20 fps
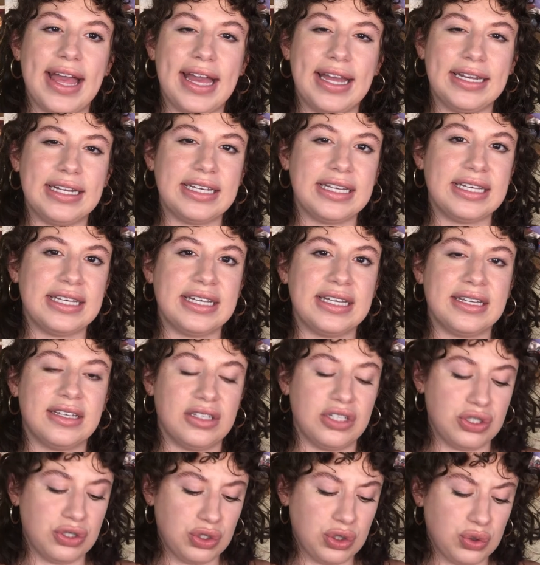any
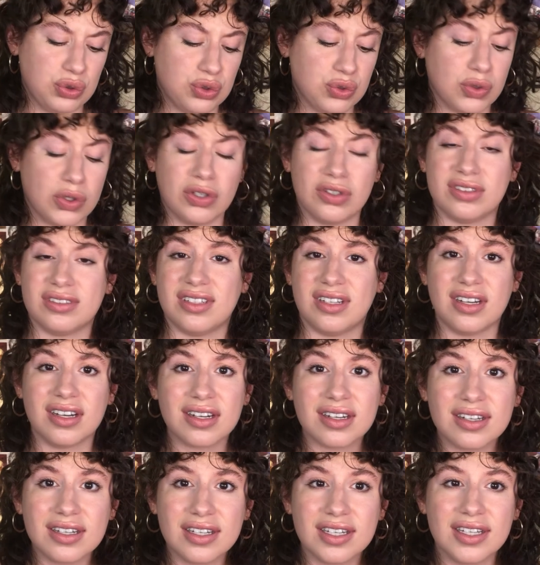neutral
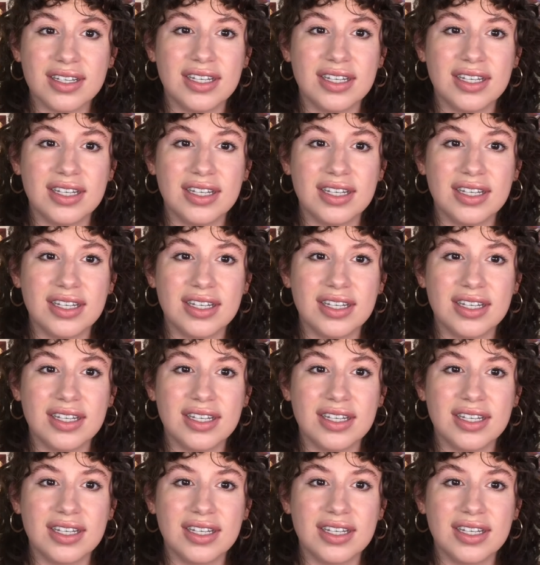look.